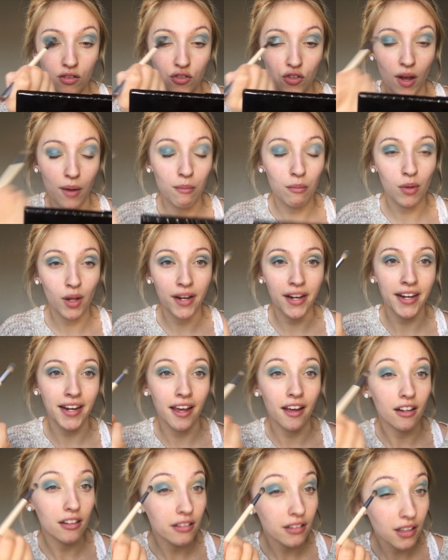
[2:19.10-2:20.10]
So I'm blending
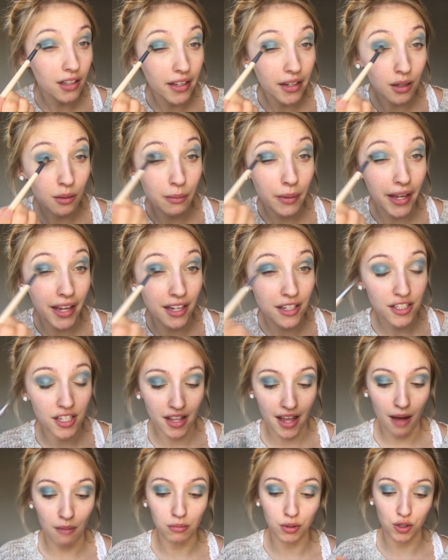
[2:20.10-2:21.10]
it a little bit into
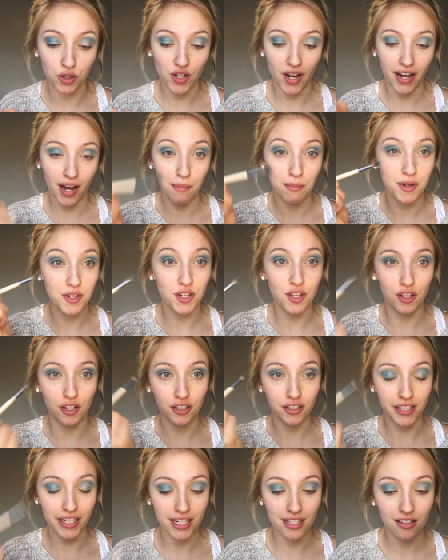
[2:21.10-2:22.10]
that blue shade up into the
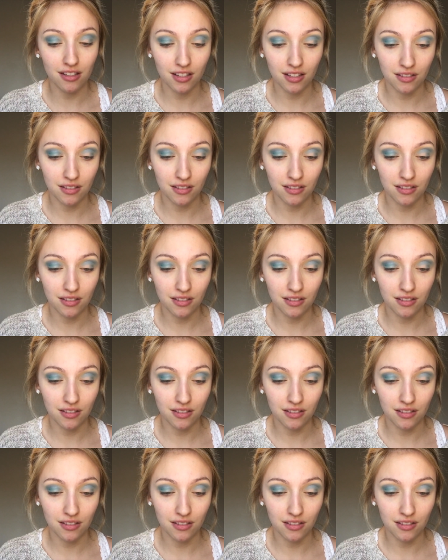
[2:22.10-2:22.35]
crease.